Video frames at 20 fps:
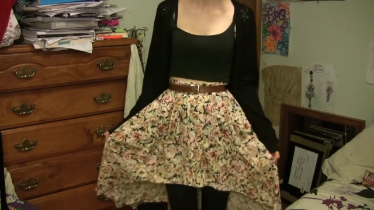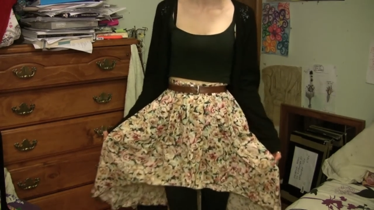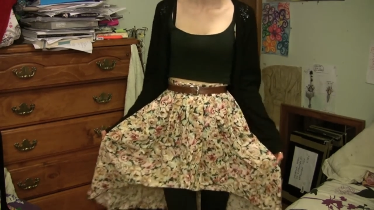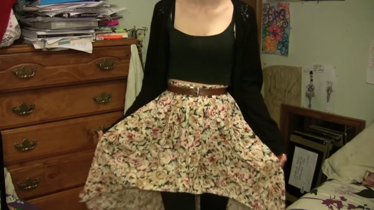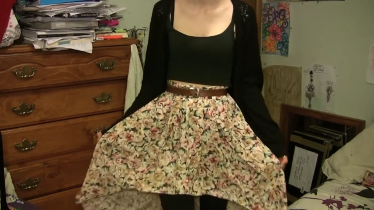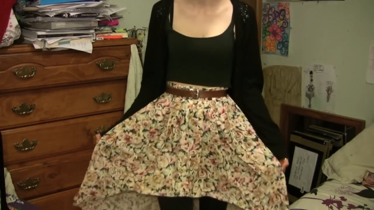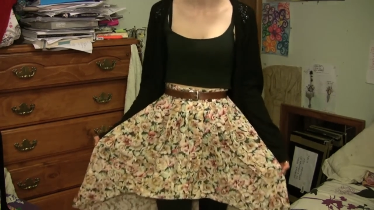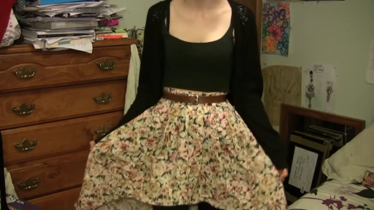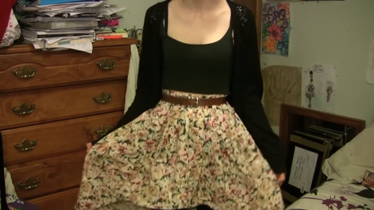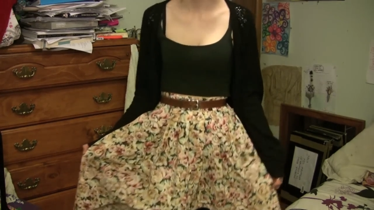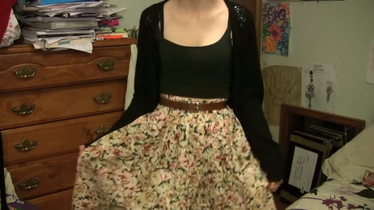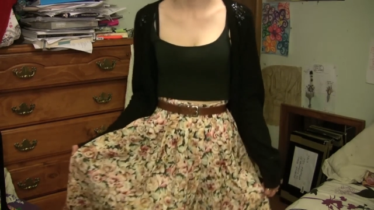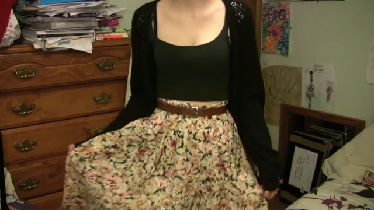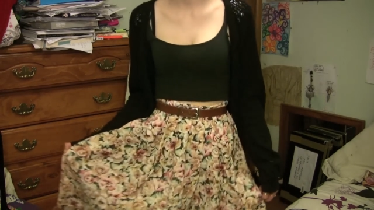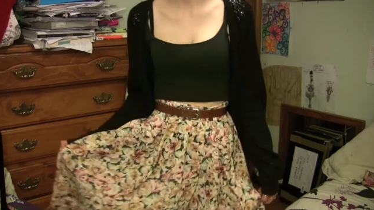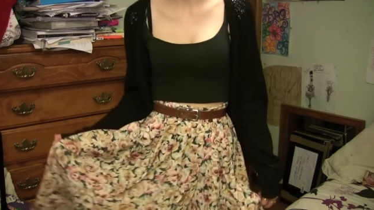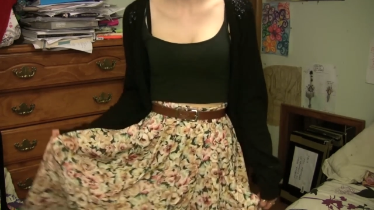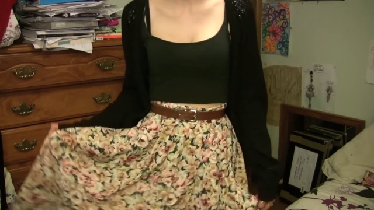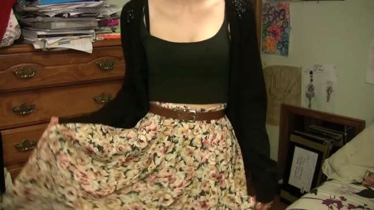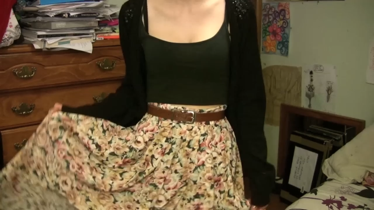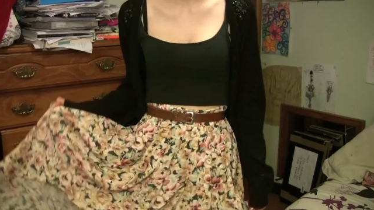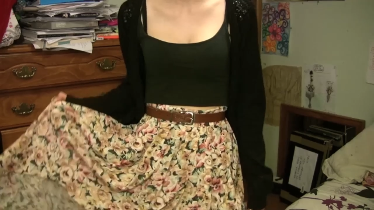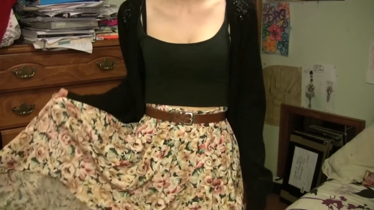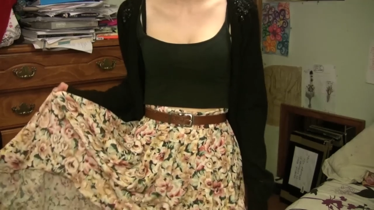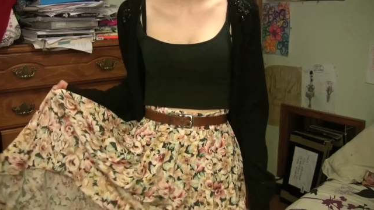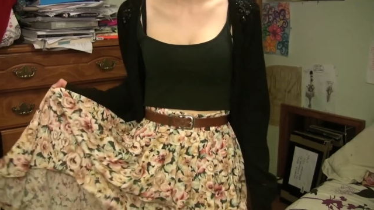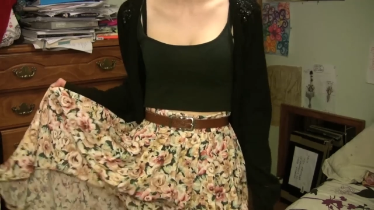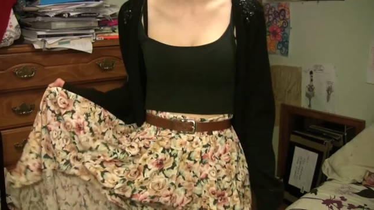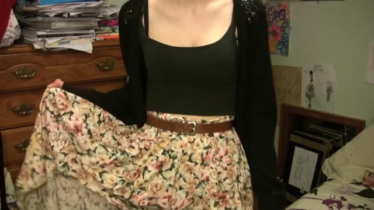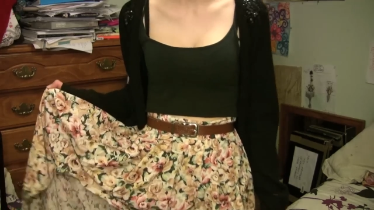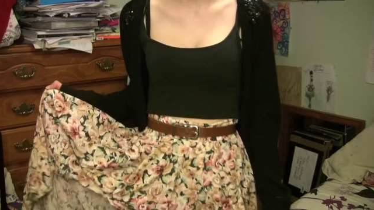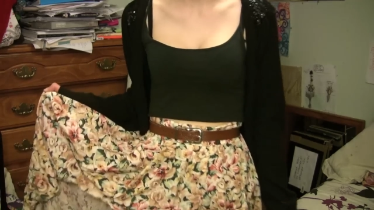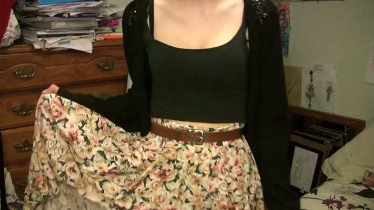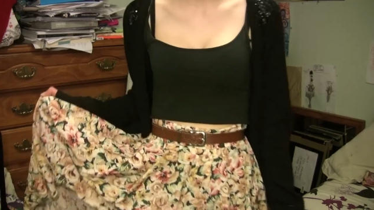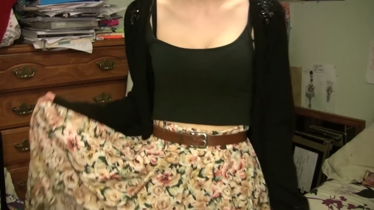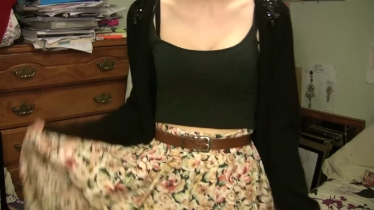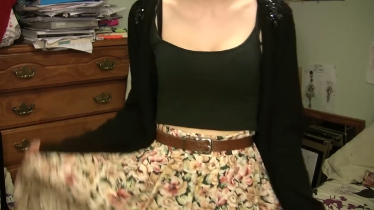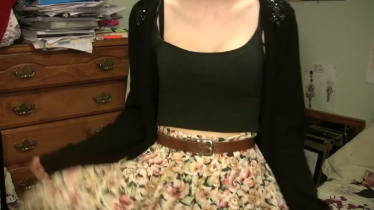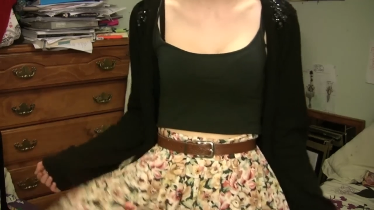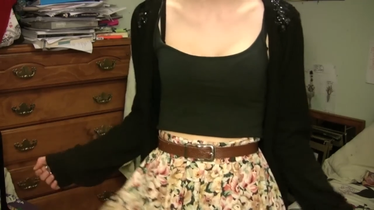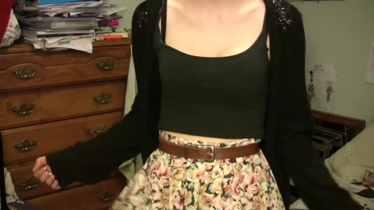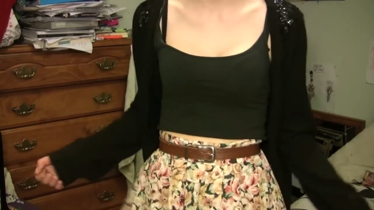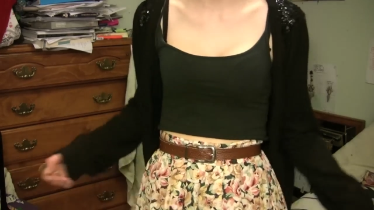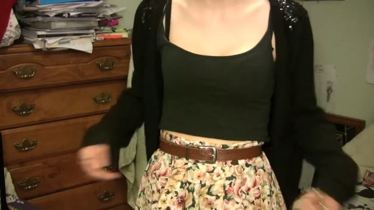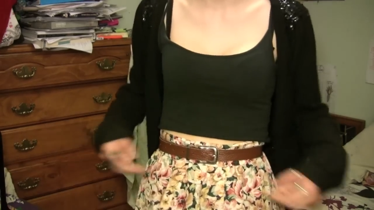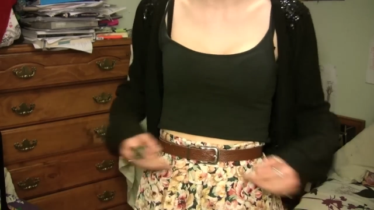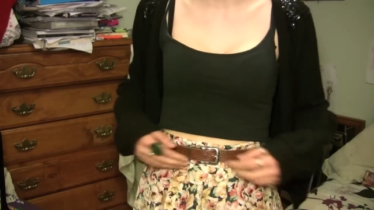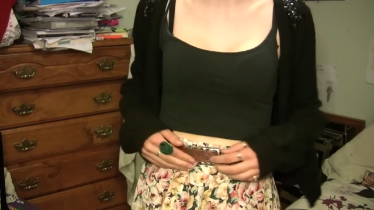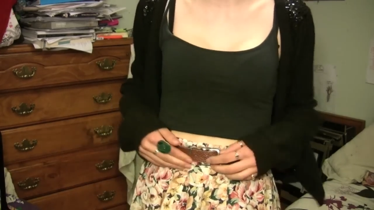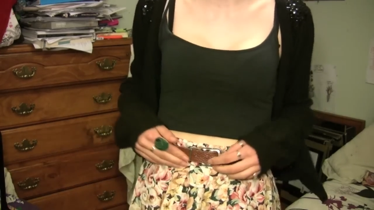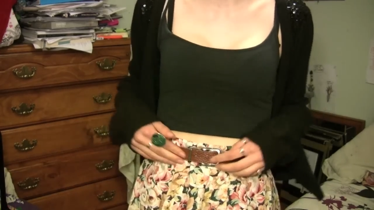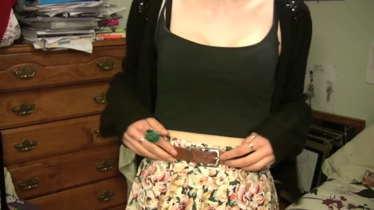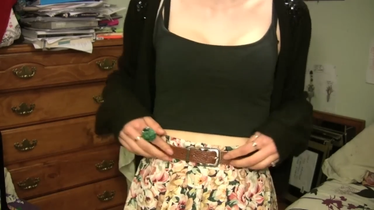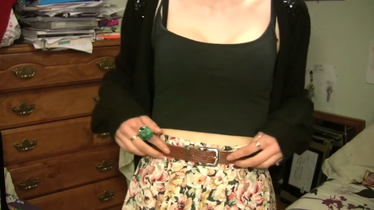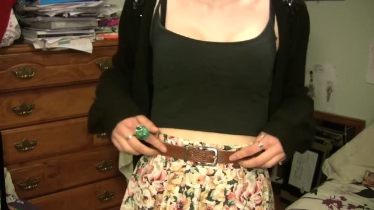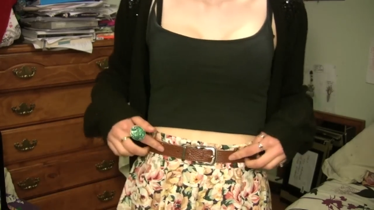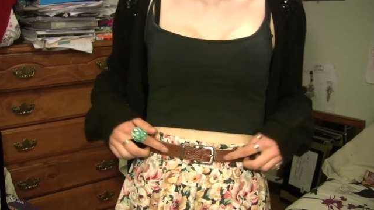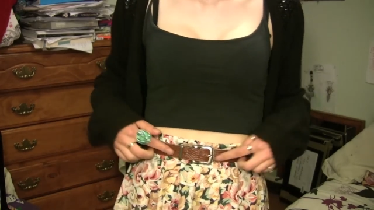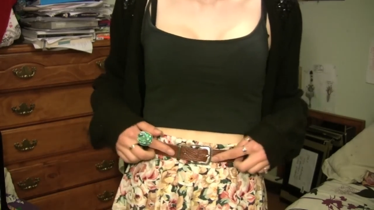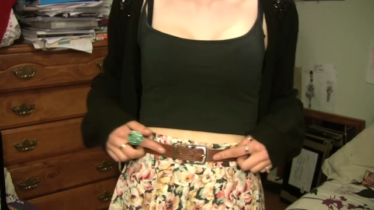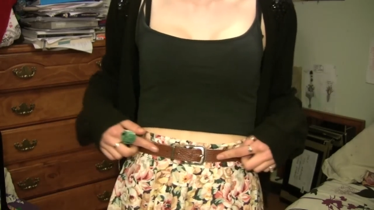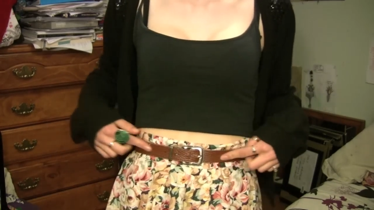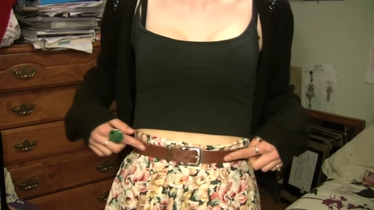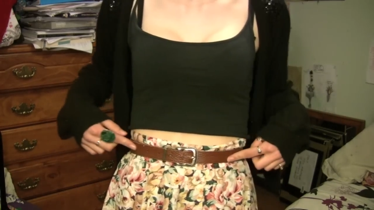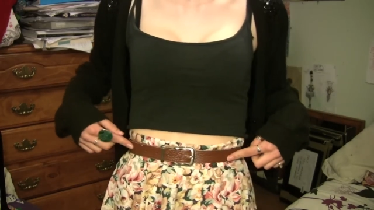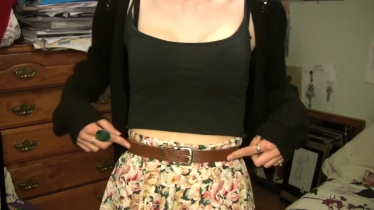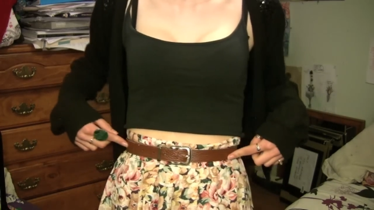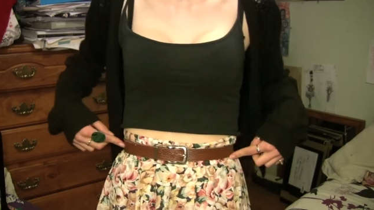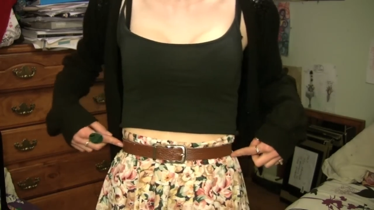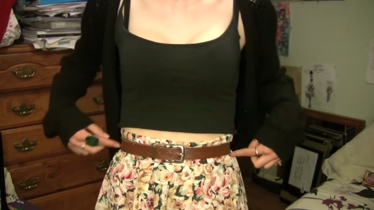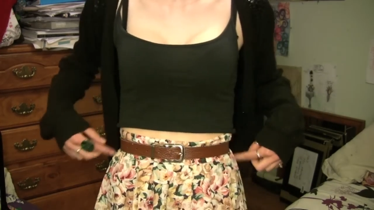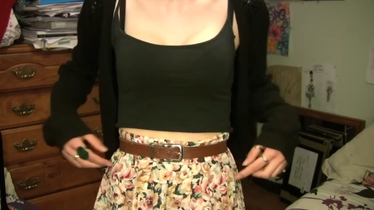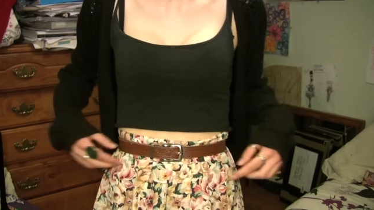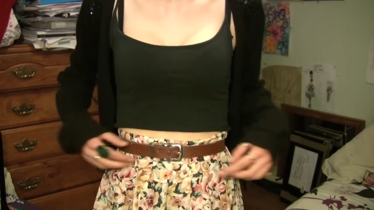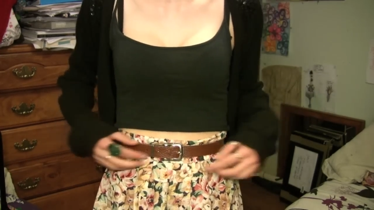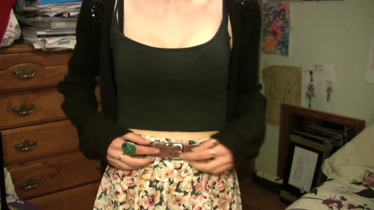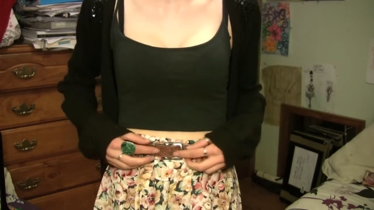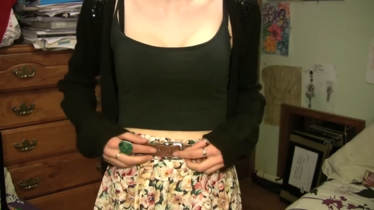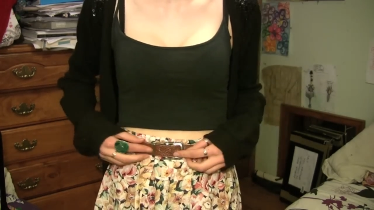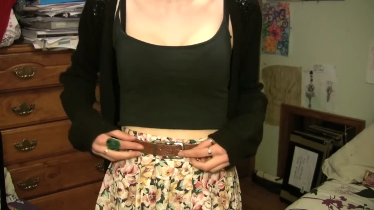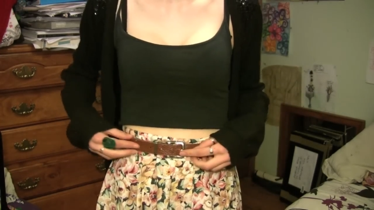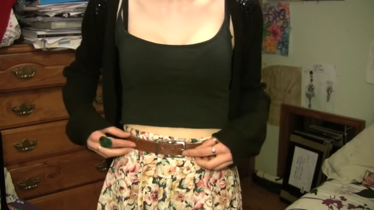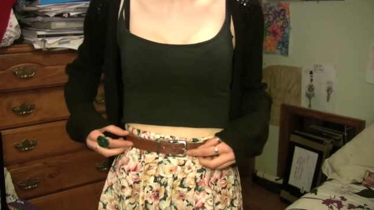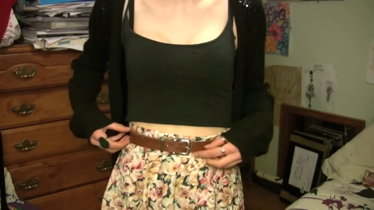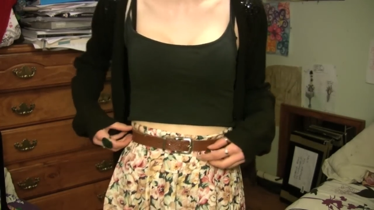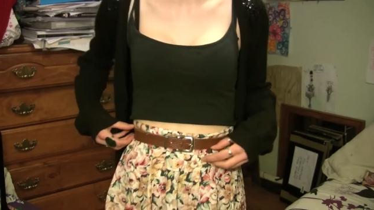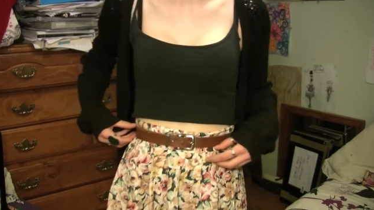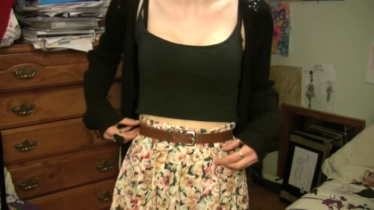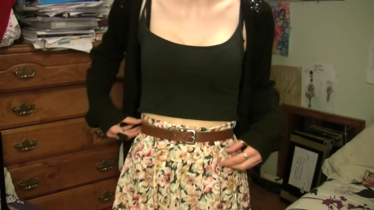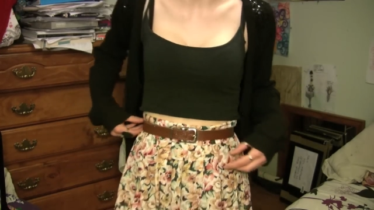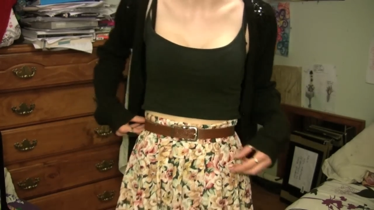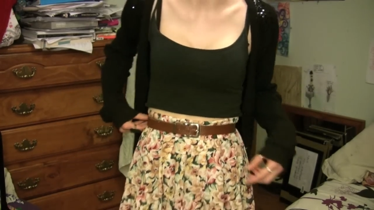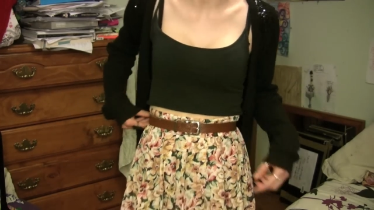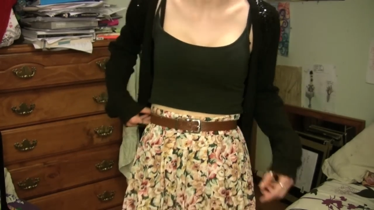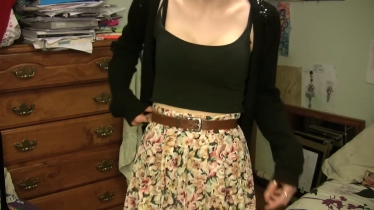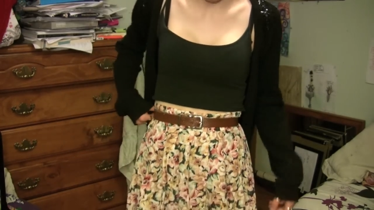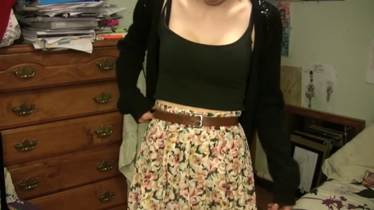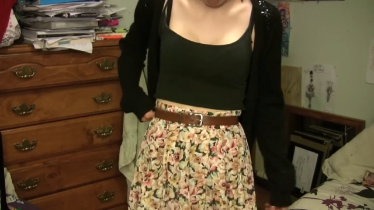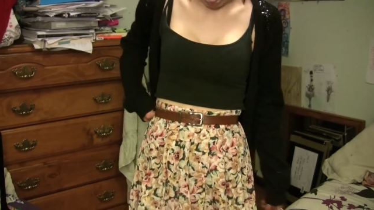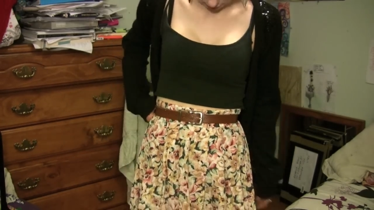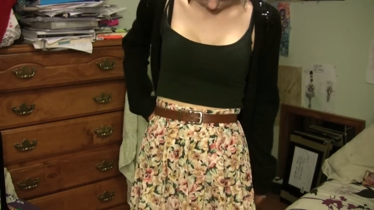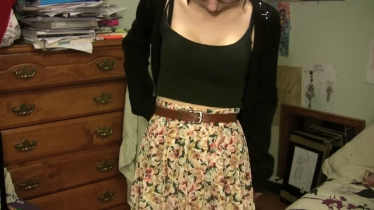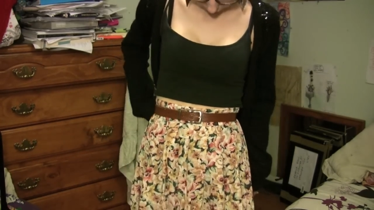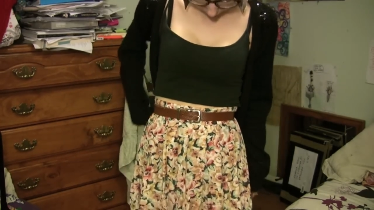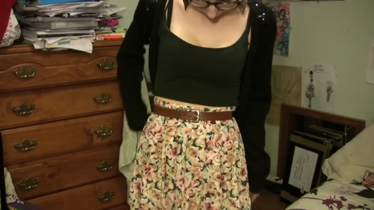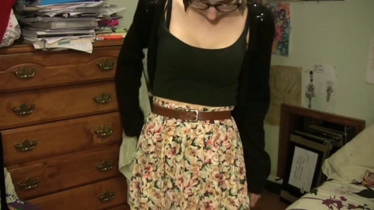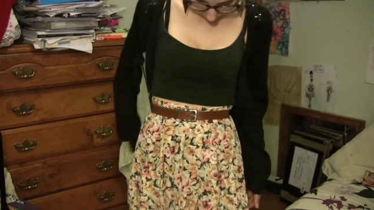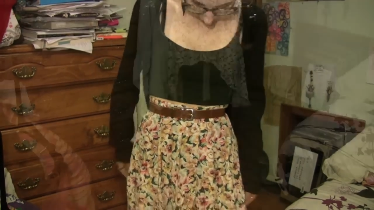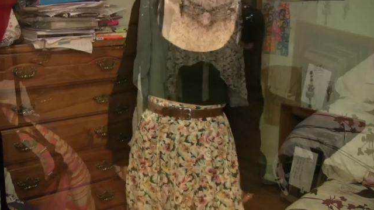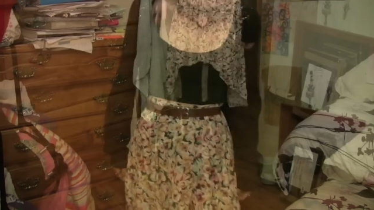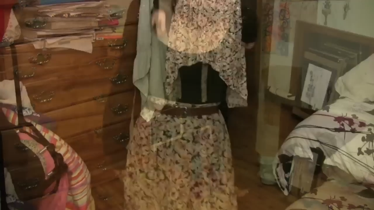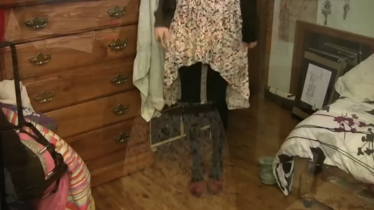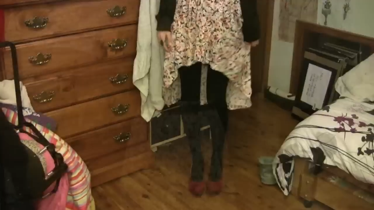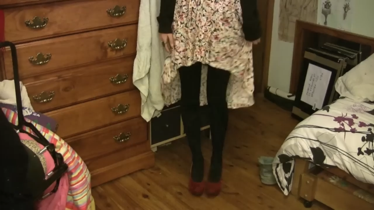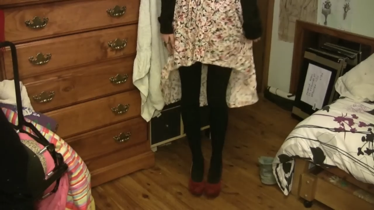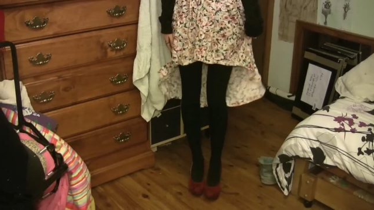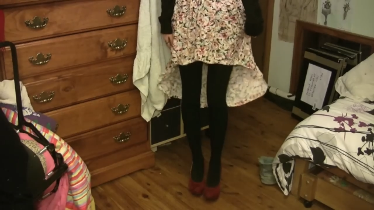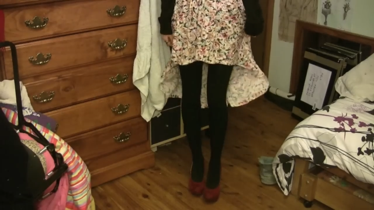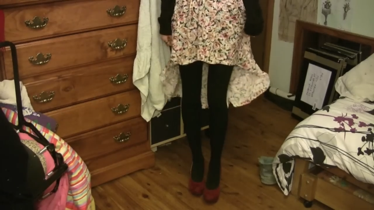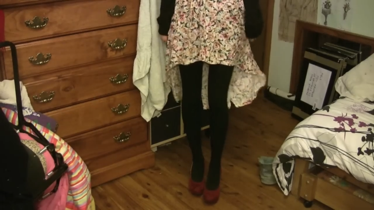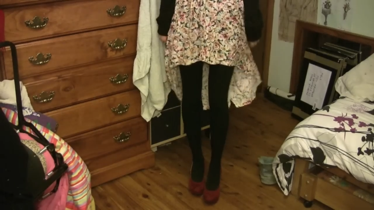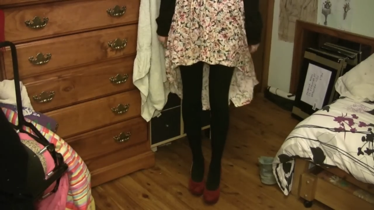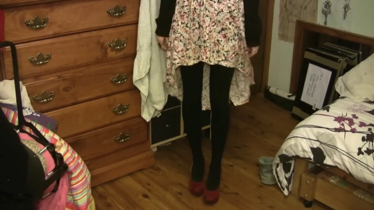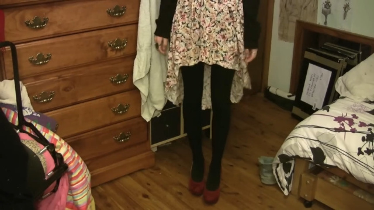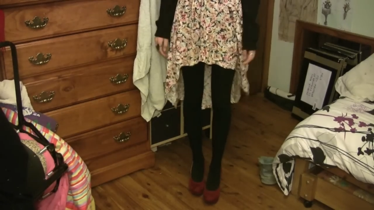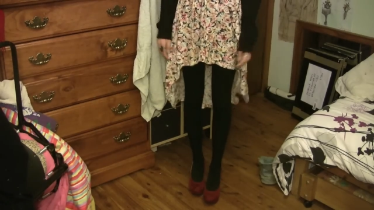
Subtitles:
No face is visible, so there are no lips to read.